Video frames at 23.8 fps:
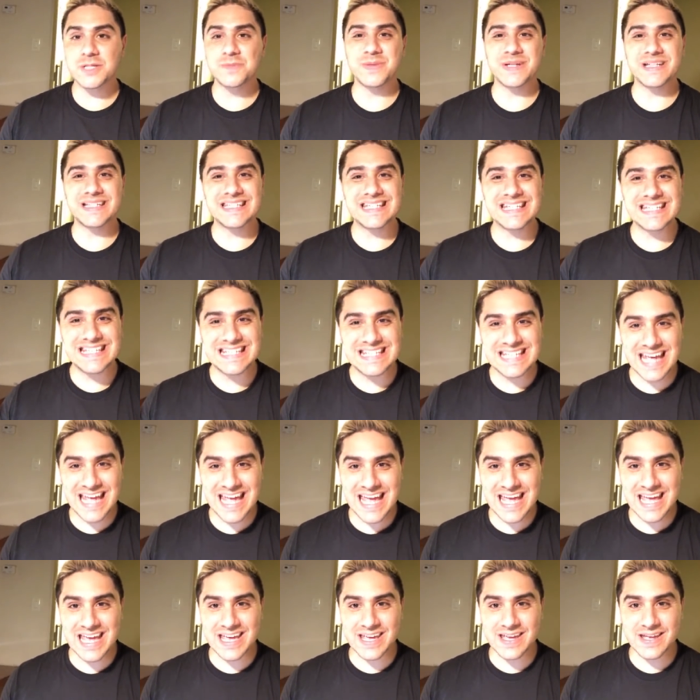But
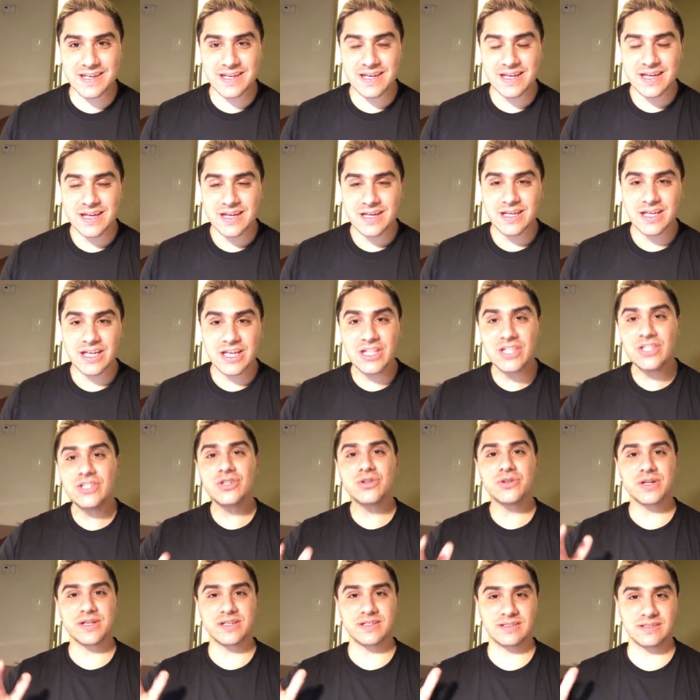today,
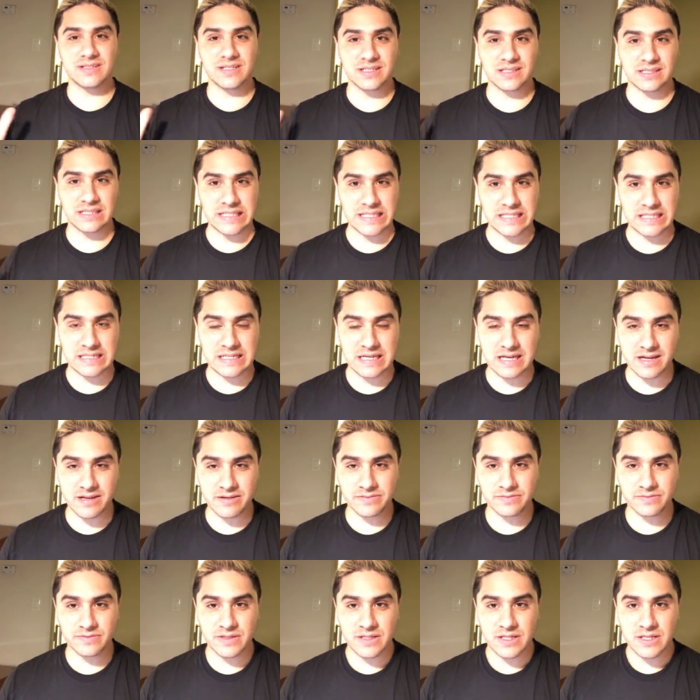interestingly
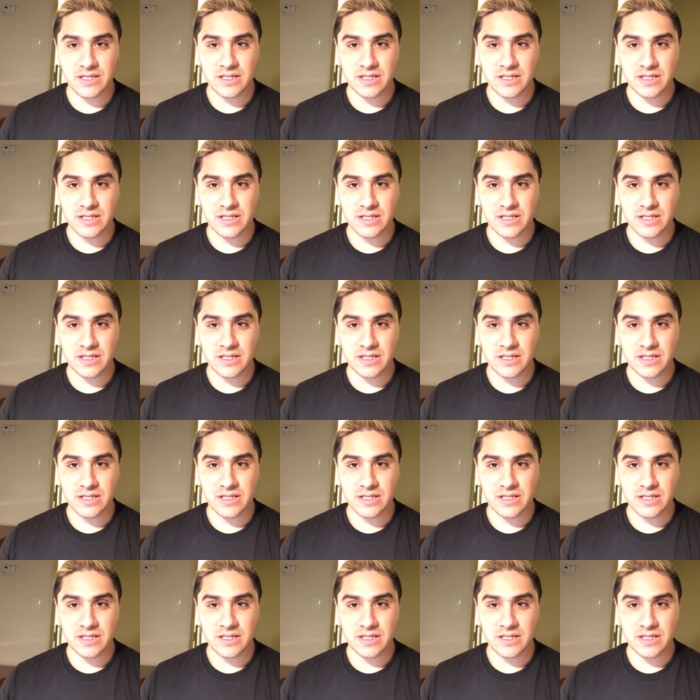enough,